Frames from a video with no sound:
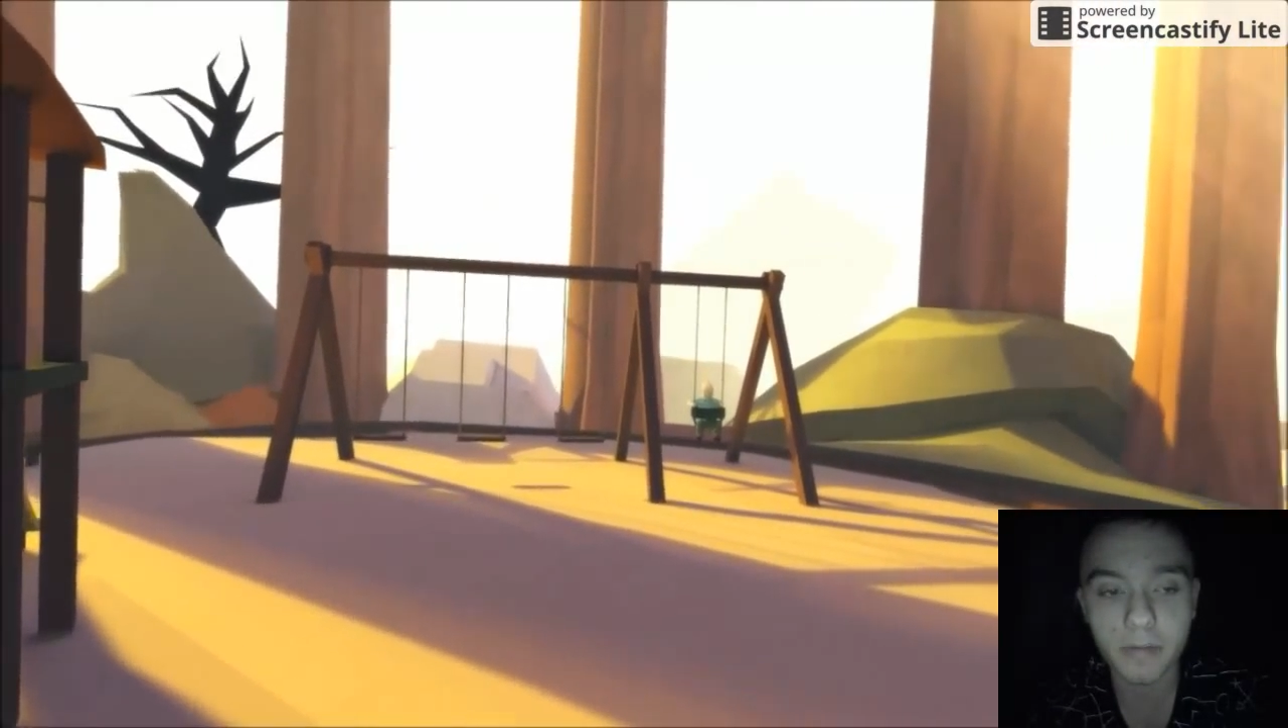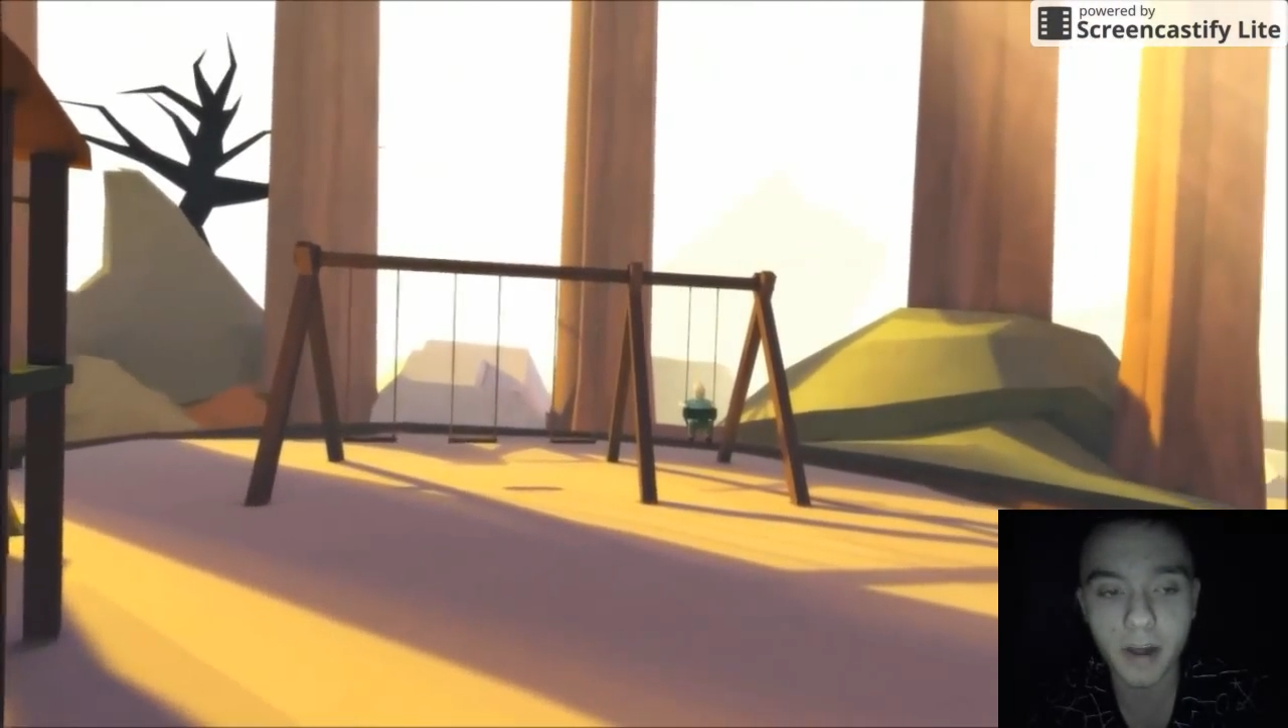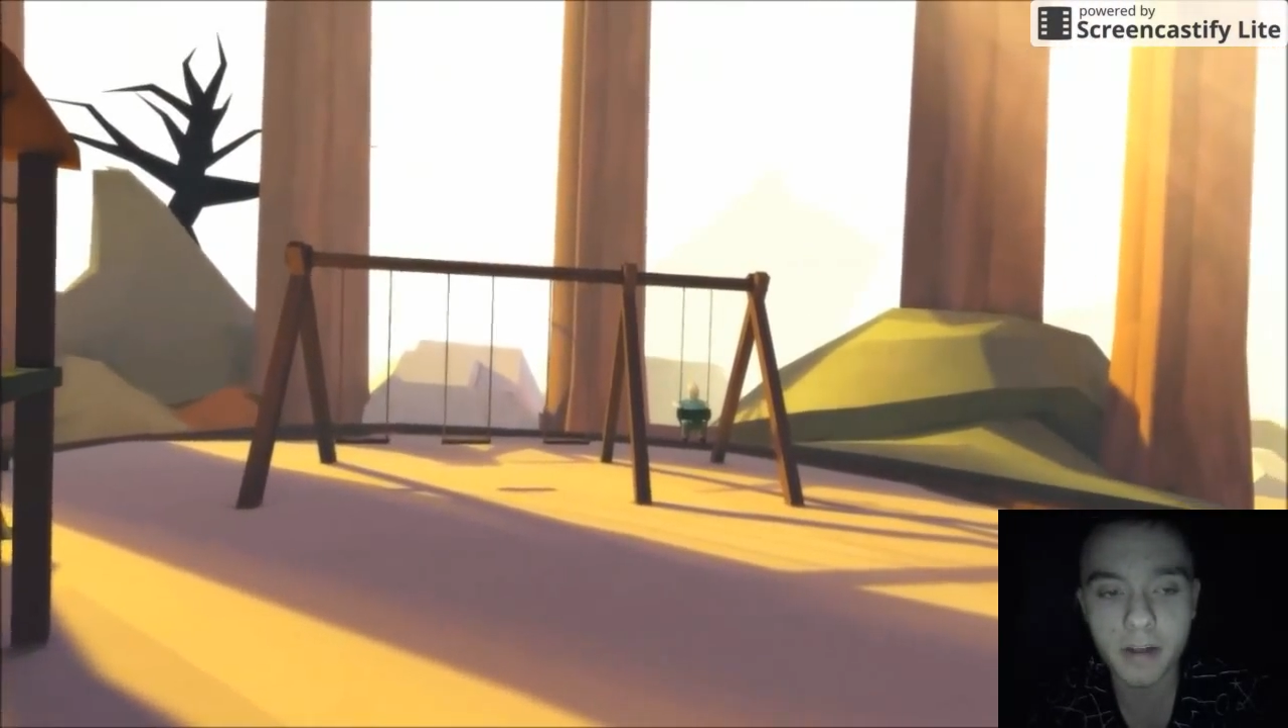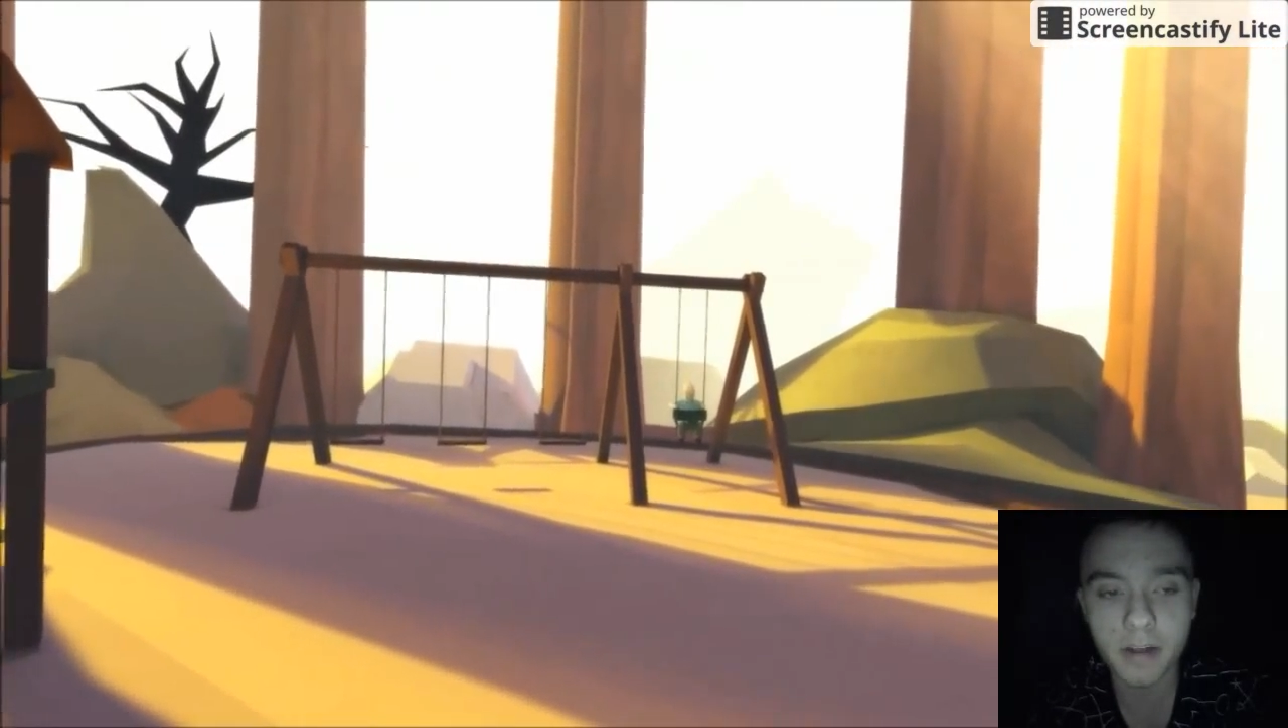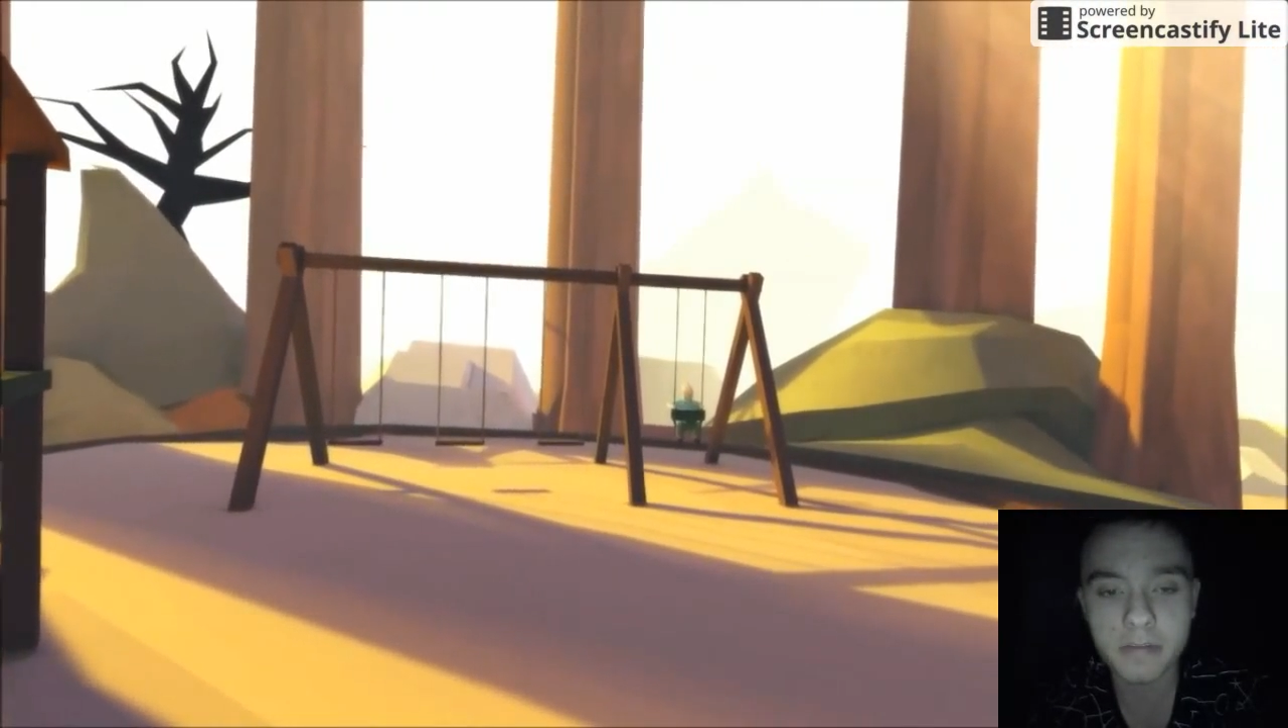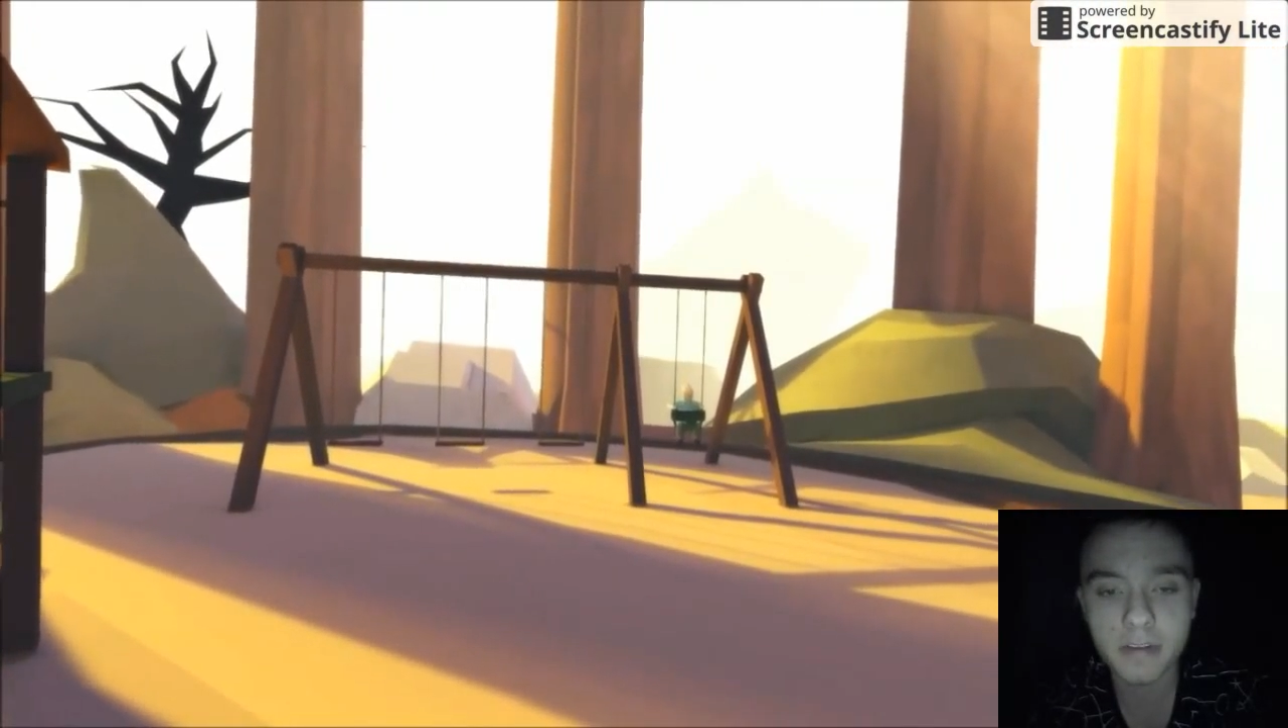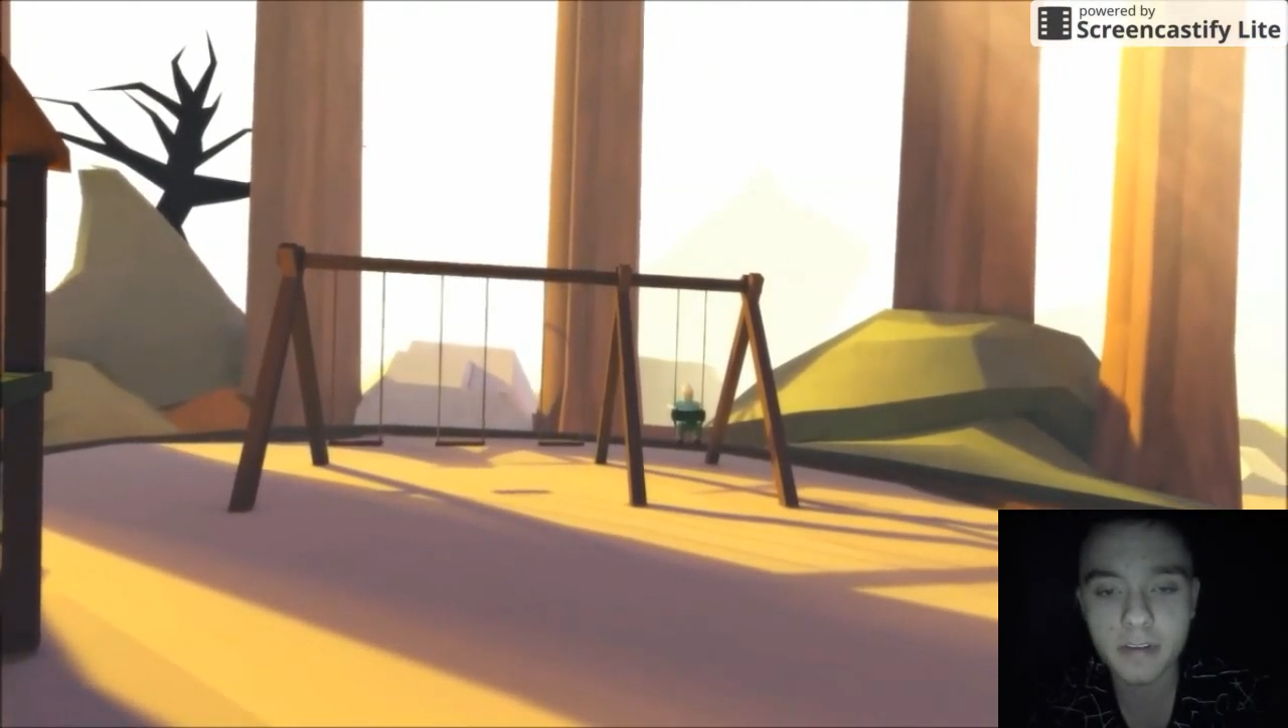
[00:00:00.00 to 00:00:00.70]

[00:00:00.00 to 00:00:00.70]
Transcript: five?